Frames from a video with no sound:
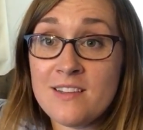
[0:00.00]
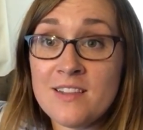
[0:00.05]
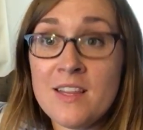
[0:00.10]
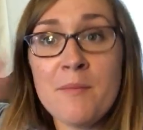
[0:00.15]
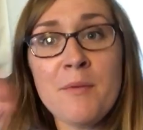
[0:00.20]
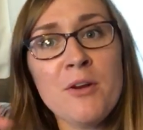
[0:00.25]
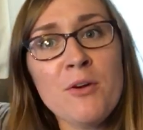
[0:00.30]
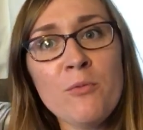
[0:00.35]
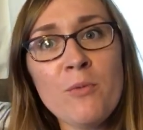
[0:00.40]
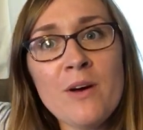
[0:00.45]

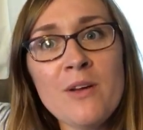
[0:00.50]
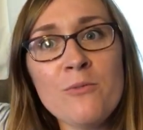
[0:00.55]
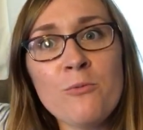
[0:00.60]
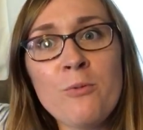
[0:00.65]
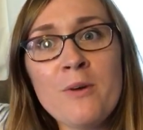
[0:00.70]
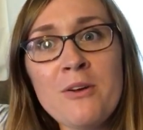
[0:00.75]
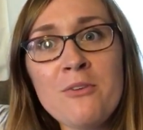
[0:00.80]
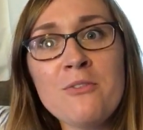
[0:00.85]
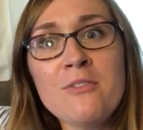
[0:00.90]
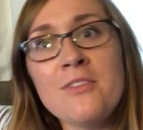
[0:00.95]
Let me know what
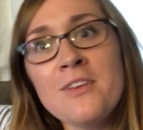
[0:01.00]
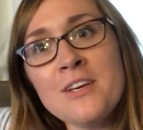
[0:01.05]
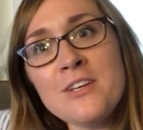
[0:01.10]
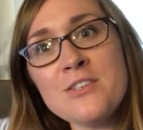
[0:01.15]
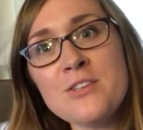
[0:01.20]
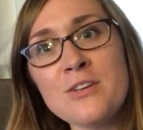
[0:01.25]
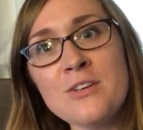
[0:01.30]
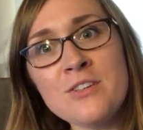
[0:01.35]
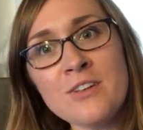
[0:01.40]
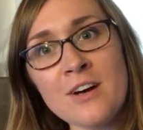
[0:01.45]
weird
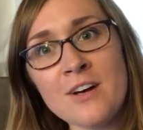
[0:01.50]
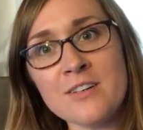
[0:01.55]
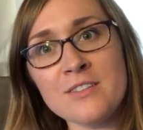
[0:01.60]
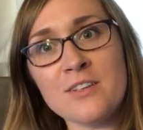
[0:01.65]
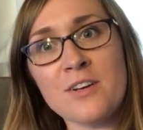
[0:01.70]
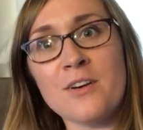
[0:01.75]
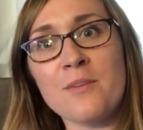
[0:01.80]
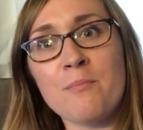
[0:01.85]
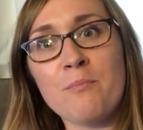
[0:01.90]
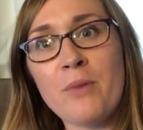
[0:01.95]
things your
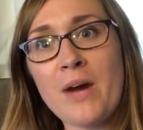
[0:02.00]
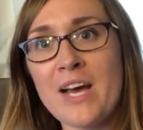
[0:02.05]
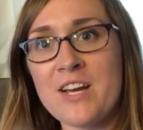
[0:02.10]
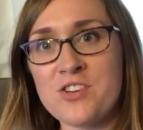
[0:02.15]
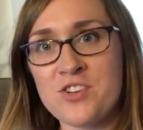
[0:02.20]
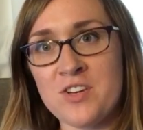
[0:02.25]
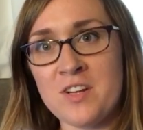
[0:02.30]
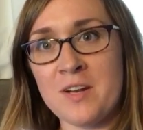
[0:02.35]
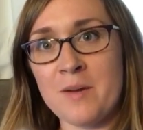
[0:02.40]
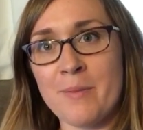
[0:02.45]
dogs are
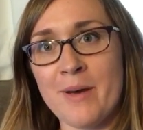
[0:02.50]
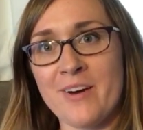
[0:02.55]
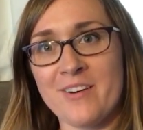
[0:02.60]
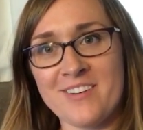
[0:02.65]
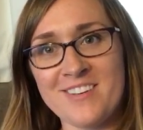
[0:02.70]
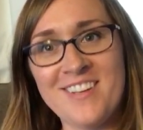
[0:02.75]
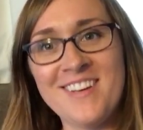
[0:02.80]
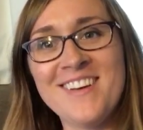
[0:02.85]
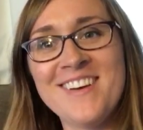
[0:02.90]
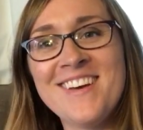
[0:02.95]
passionate
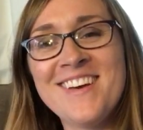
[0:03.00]
about.